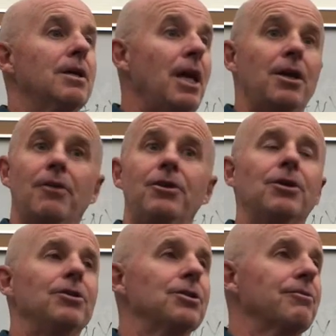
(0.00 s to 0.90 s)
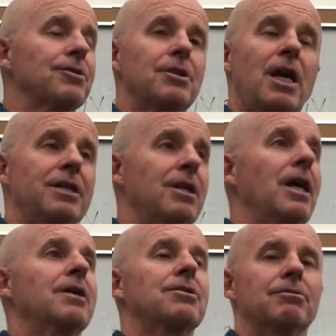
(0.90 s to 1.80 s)
Yeah, if you can use them for slide
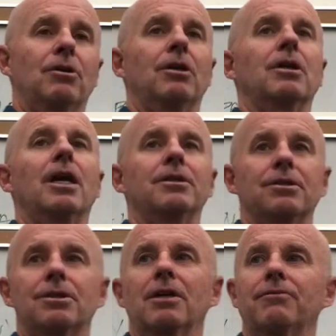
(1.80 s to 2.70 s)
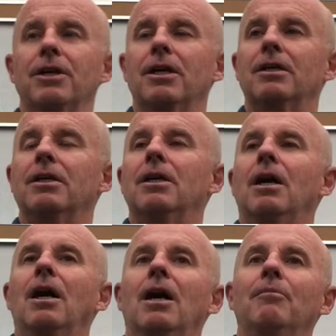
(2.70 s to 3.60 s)
decks, all kinds of stuff, yeah.
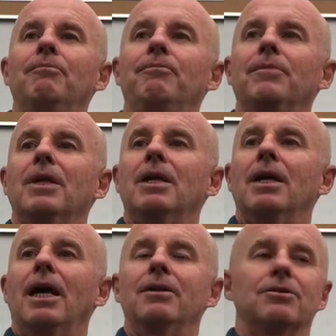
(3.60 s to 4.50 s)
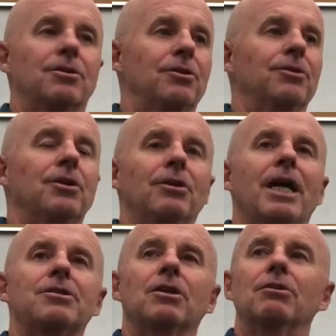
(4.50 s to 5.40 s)
And so
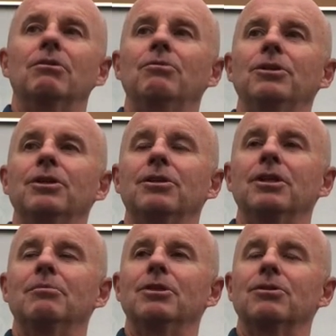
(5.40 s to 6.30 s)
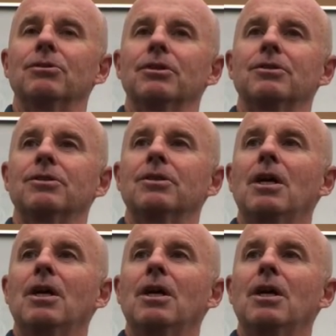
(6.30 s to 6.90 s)
that's a really good image sources.